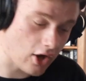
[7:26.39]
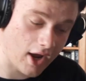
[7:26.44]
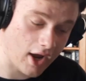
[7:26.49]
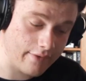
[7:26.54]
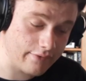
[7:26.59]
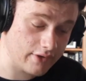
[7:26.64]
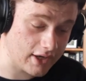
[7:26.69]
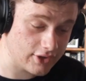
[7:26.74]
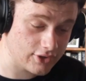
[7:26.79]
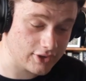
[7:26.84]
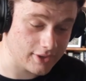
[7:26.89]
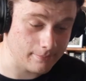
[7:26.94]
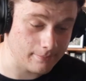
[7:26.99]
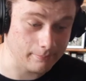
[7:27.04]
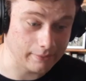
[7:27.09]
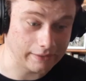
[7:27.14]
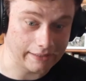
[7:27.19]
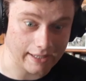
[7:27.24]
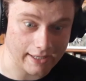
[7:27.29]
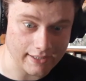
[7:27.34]
I haven't actually
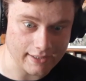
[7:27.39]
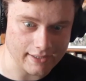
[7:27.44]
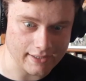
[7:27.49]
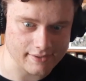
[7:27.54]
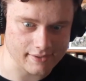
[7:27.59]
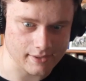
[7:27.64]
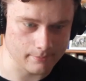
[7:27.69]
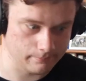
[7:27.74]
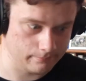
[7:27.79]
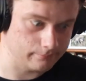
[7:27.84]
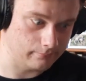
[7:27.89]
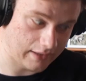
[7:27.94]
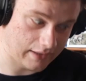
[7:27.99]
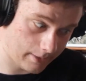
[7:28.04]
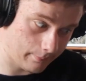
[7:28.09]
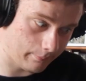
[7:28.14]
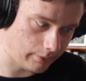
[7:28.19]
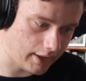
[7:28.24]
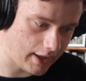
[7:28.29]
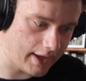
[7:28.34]
played as a
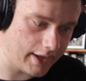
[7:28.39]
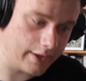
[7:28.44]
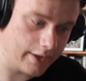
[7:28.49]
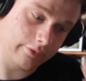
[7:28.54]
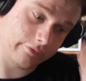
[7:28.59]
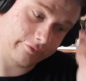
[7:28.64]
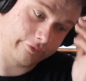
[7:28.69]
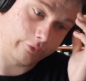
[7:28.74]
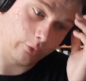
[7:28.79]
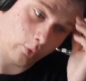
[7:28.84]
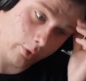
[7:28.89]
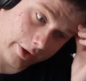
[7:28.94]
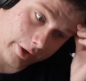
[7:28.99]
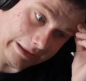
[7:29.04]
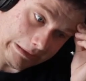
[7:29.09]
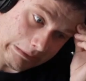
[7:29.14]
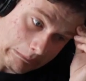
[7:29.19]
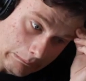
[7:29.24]
player for a